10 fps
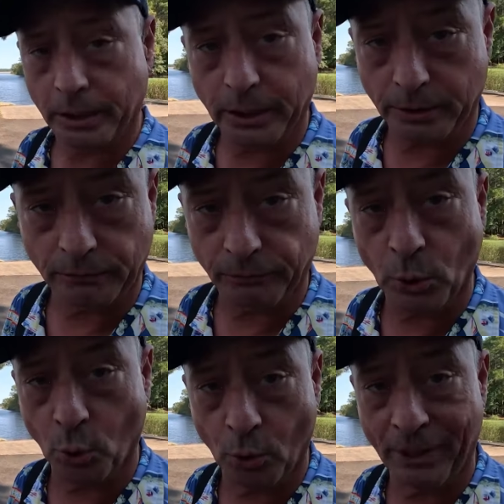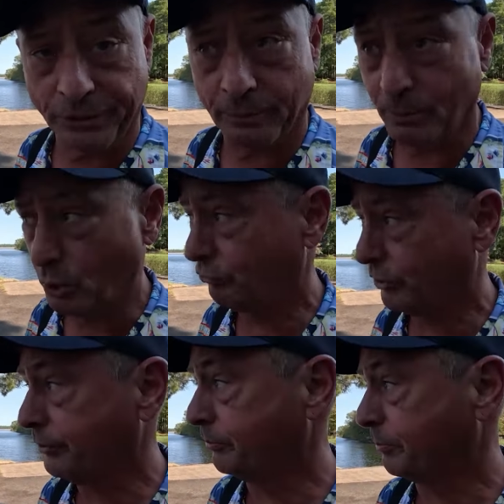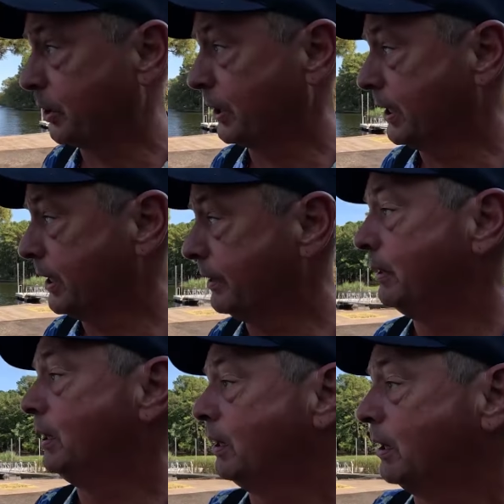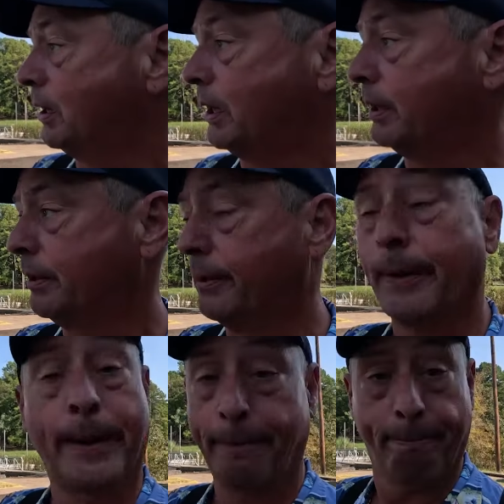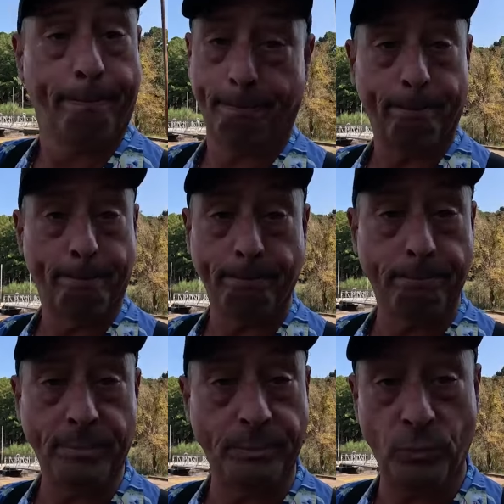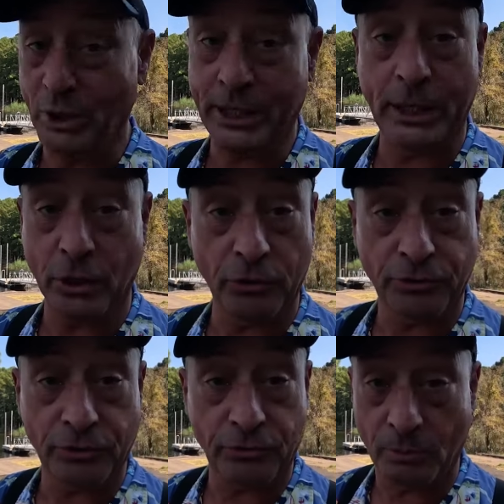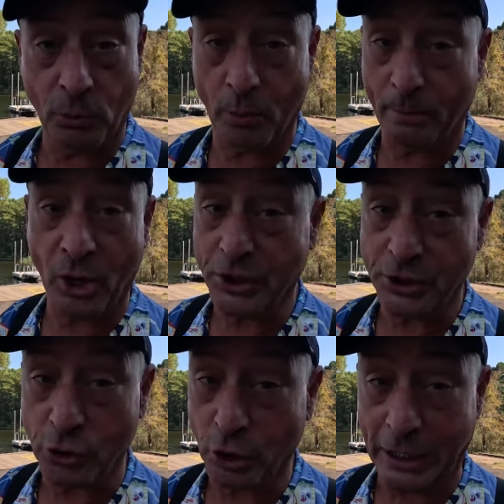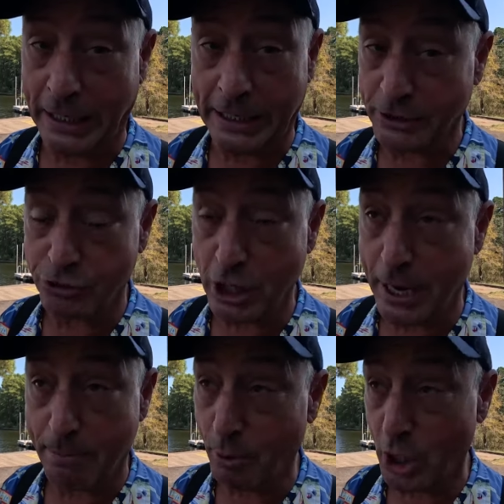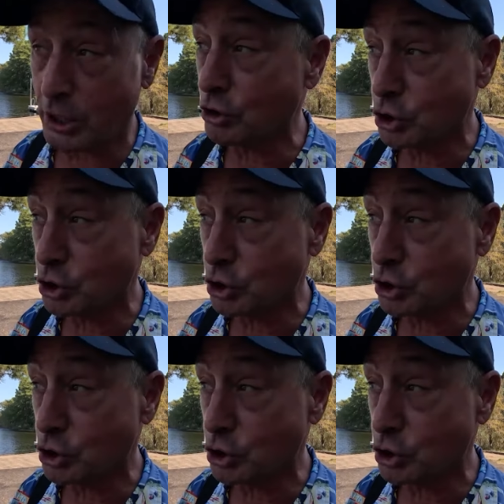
You can fit a whole bunch of boats in this parking lot. All right, mm, we need to go see some more Martin Creek Lake State Park